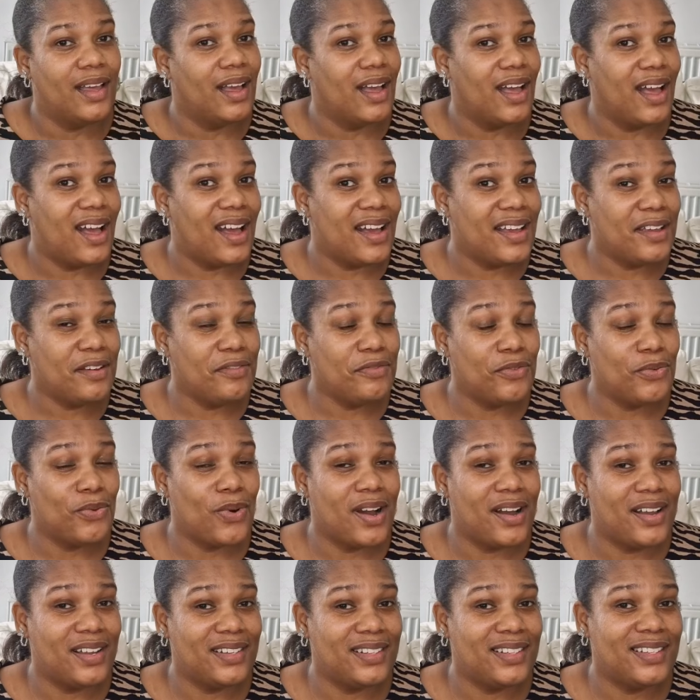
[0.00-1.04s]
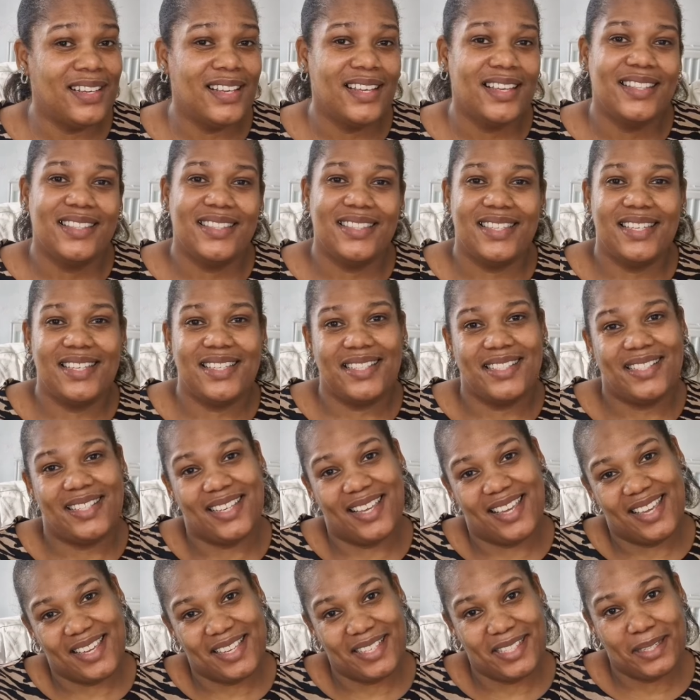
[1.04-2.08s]
Hi everyone,
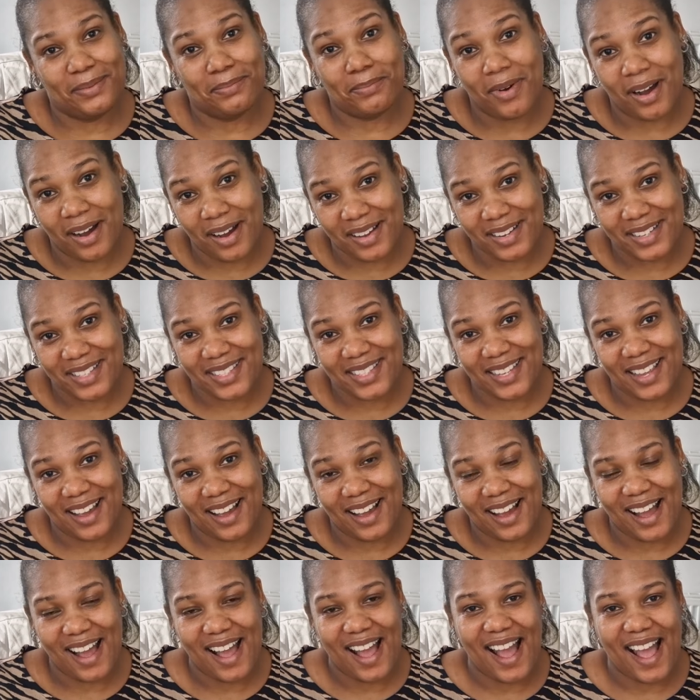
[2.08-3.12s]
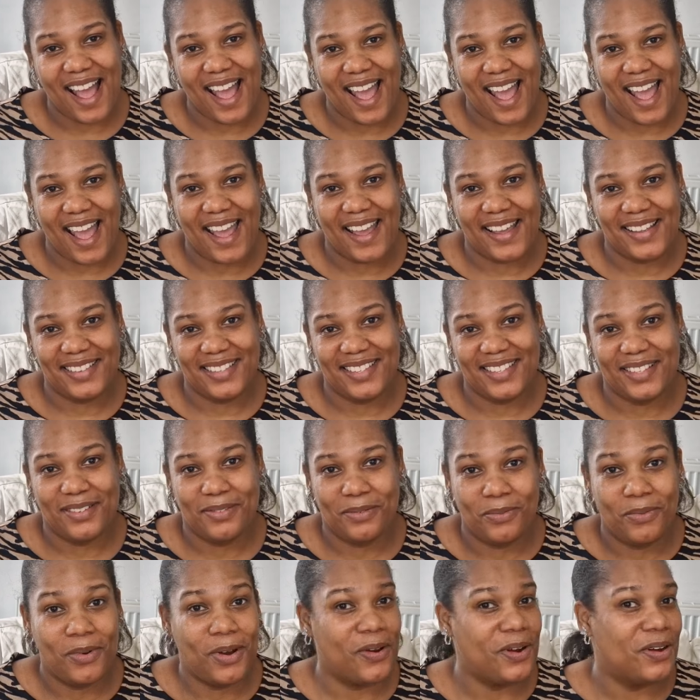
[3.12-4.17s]
this is Marcia and
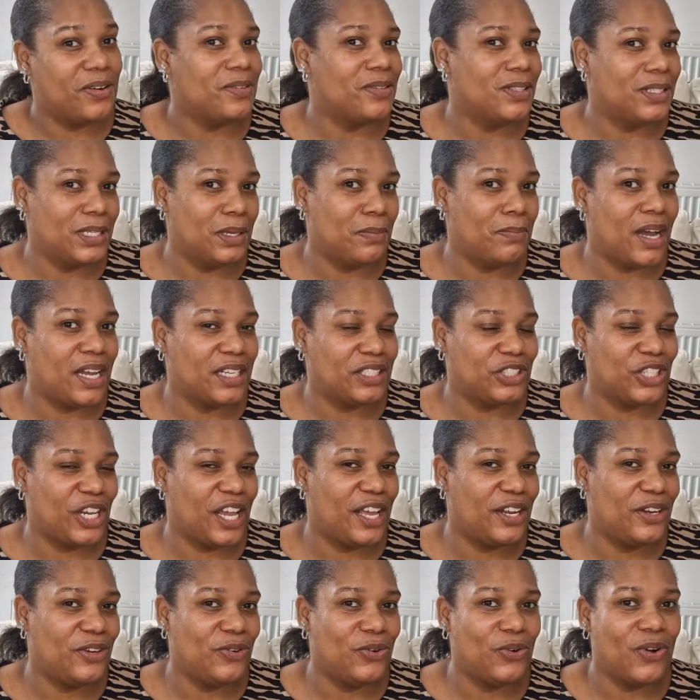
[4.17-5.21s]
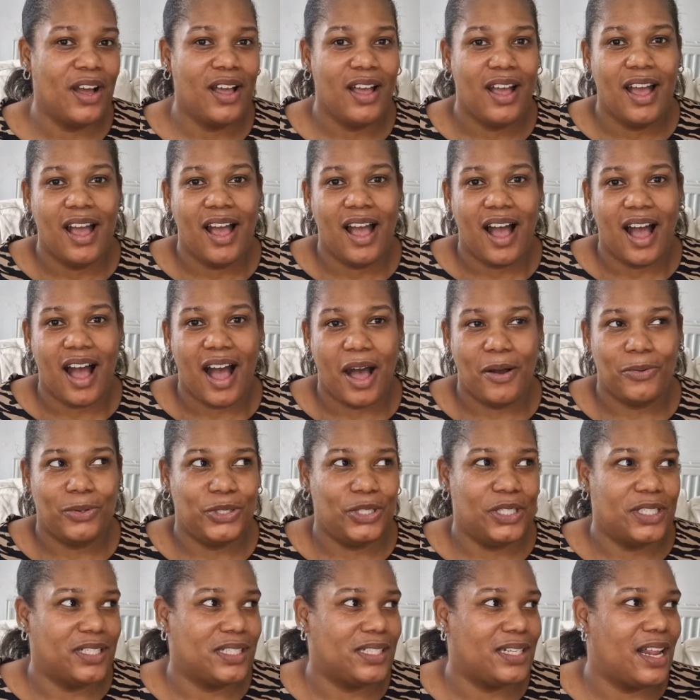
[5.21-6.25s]
welcome to my channel. I would
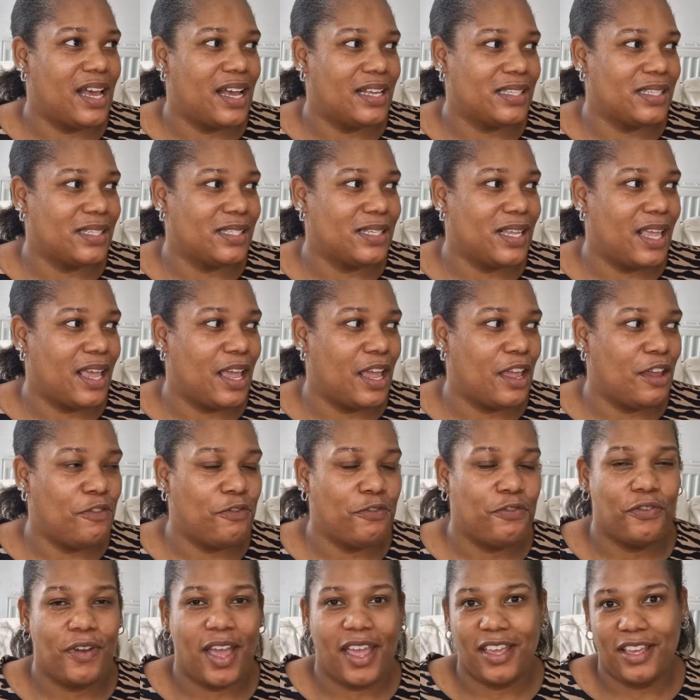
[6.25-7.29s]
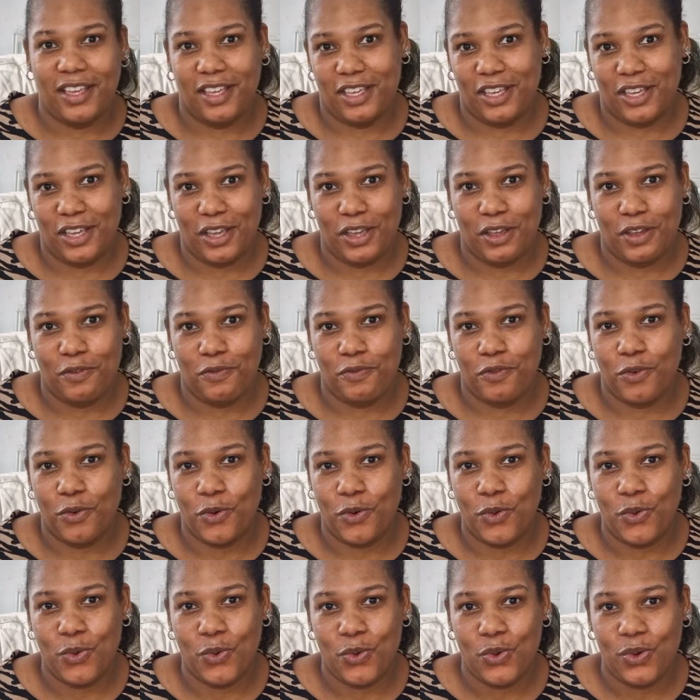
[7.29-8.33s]
just like to say thank you for
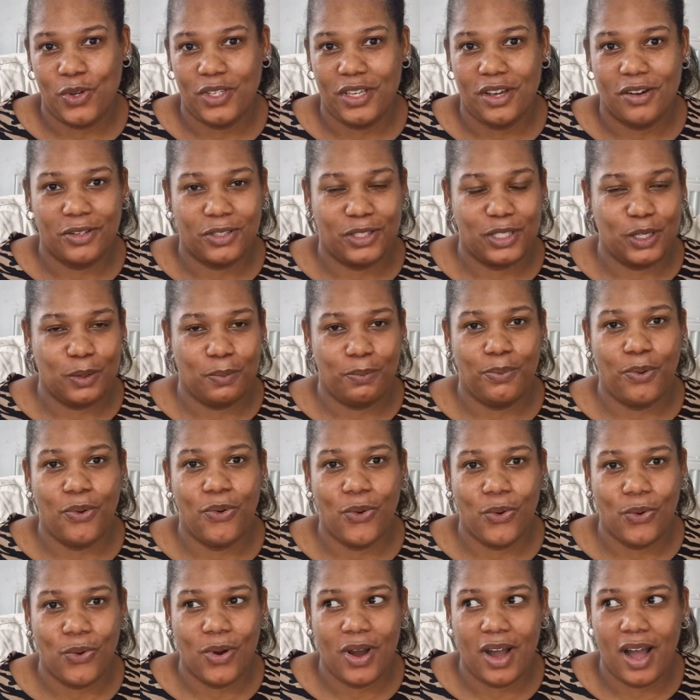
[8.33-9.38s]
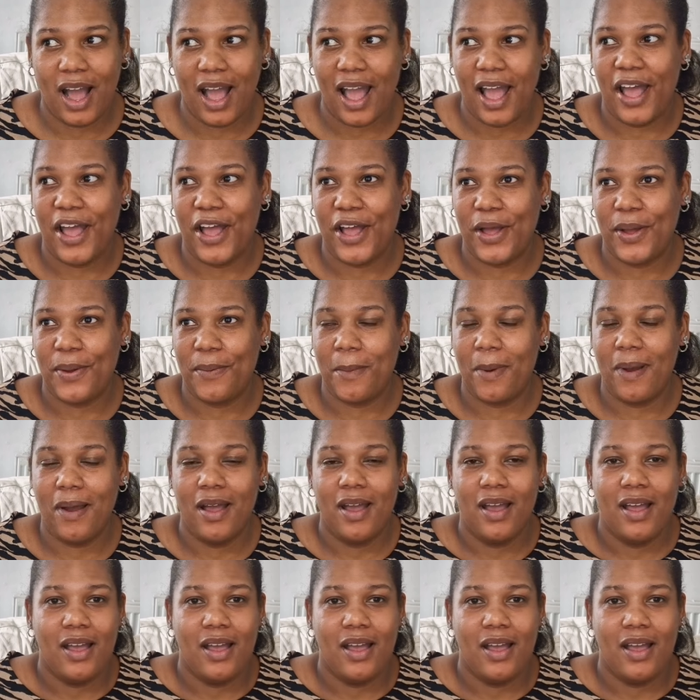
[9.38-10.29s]
all your support and